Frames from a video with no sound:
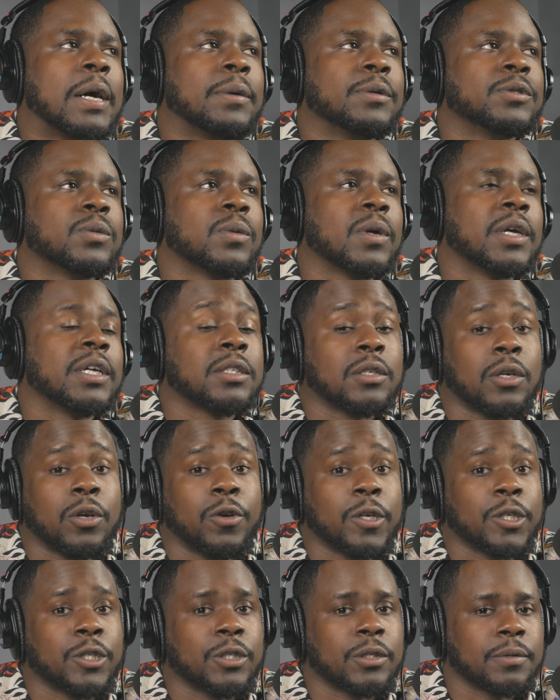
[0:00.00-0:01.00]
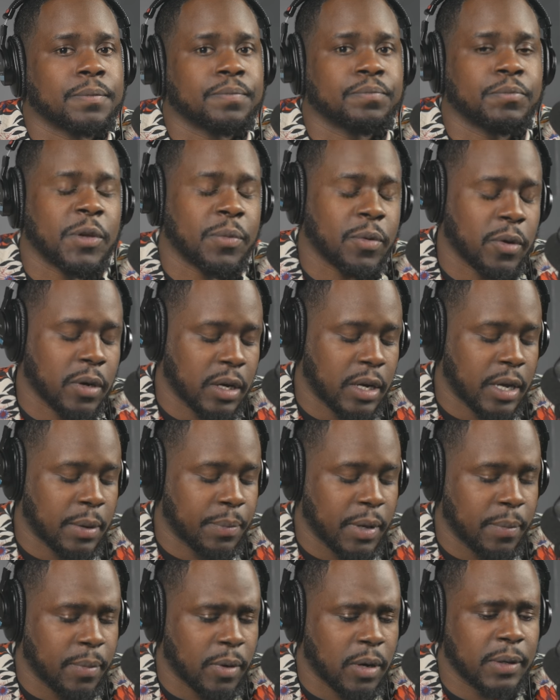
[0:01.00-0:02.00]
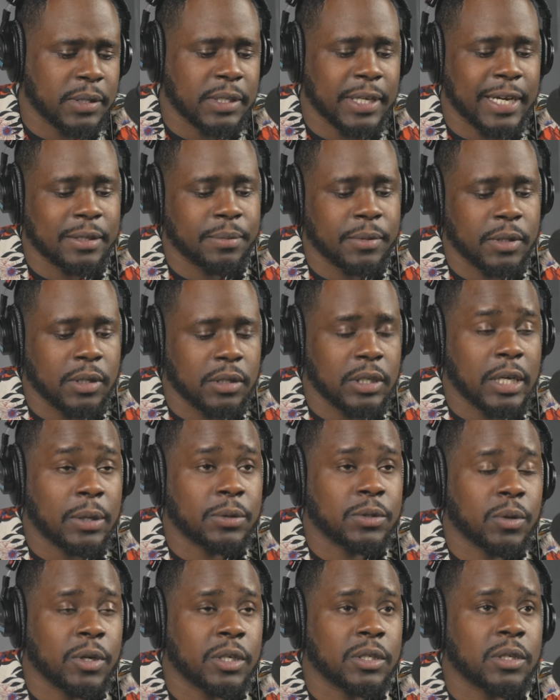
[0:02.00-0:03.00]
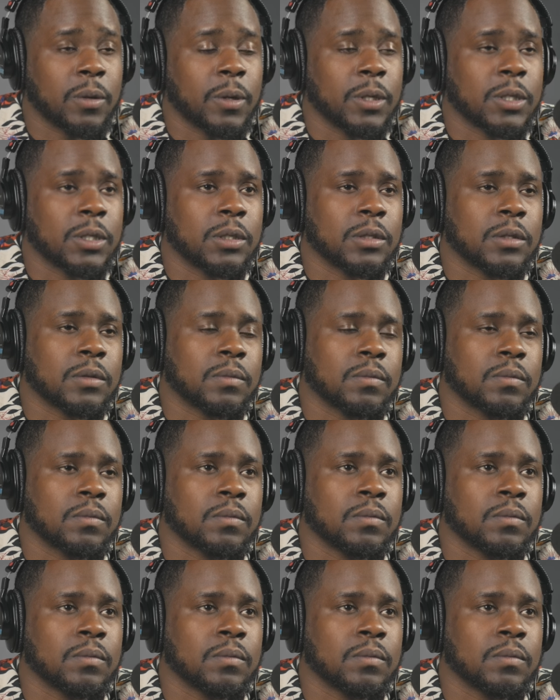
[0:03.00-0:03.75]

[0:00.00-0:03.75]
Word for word: was raised a Christian. People are gonna people always ask me this. I was raised Christian.